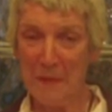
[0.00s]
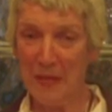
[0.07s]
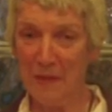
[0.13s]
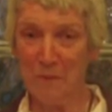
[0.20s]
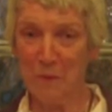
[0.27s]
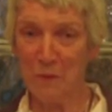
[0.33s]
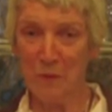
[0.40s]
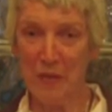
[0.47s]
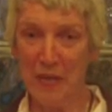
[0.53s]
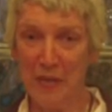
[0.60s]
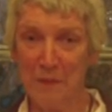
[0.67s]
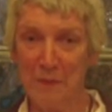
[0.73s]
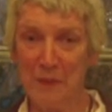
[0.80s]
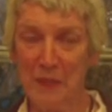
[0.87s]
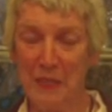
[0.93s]
That won't
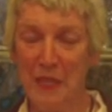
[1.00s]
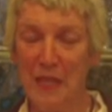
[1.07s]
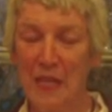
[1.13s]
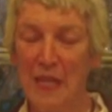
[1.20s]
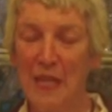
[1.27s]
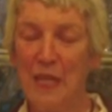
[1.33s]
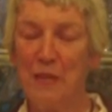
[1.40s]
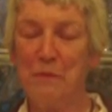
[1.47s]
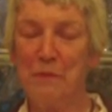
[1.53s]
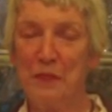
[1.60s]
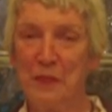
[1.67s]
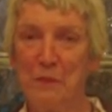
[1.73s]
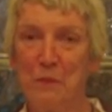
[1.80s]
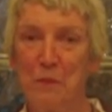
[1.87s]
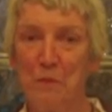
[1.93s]
happen. But
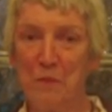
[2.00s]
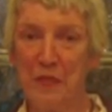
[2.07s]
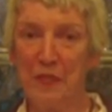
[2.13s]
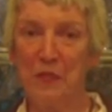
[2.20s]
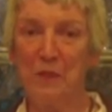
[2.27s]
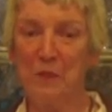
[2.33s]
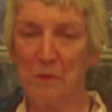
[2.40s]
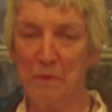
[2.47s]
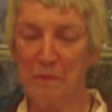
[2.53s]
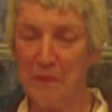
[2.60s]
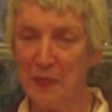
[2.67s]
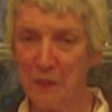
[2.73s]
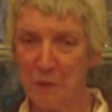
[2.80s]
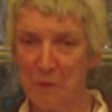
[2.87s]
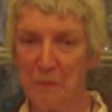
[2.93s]
it will make you a
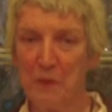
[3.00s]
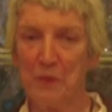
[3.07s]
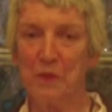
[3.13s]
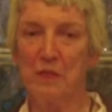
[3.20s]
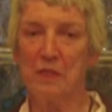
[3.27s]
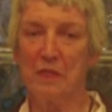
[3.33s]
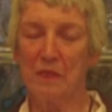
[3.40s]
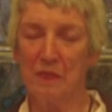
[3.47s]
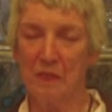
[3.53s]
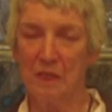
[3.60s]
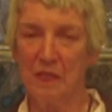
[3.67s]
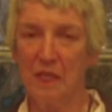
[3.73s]
better person